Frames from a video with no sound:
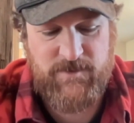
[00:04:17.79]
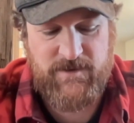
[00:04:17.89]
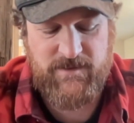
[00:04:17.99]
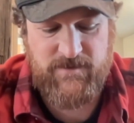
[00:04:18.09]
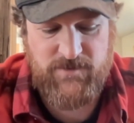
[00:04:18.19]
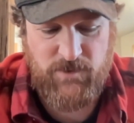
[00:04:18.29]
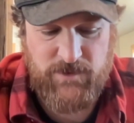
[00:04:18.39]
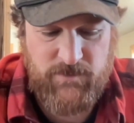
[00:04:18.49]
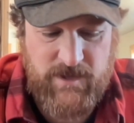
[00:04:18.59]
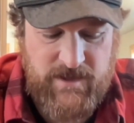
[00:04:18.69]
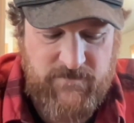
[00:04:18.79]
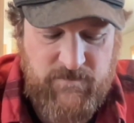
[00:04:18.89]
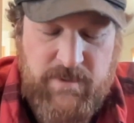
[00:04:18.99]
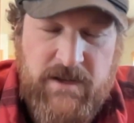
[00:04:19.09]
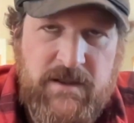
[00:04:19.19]
And the only way
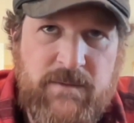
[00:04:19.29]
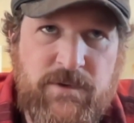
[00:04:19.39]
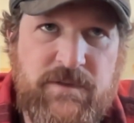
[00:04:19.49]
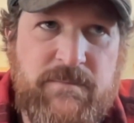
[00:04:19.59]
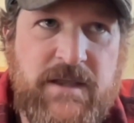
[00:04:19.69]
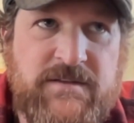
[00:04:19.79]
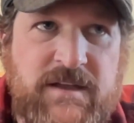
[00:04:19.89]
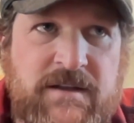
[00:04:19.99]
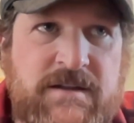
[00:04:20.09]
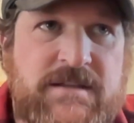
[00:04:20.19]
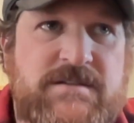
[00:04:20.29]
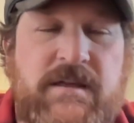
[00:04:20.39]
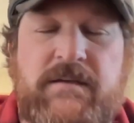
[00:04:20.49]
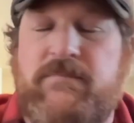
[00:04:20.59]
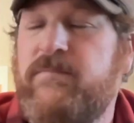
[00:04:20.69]
I've been able to maintain it is
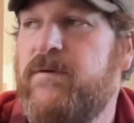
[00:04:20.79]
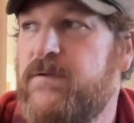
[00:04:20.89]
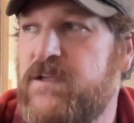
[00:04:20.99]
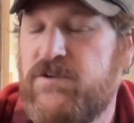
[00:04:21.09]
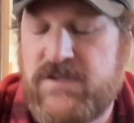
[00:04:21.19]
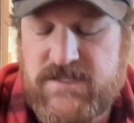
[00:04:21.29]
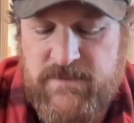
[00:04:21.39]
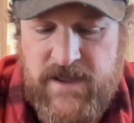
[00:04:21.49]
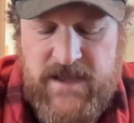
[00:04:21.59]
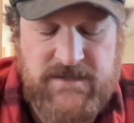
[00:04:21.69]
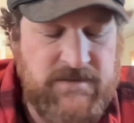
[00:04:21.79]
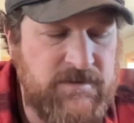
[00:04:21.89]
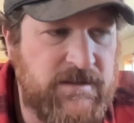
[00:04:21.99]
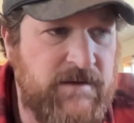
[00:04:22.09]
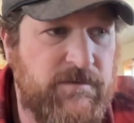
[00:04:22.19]
like increasing my
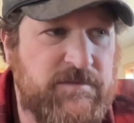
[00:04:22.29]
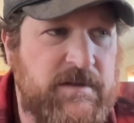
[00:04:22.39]
activity levels.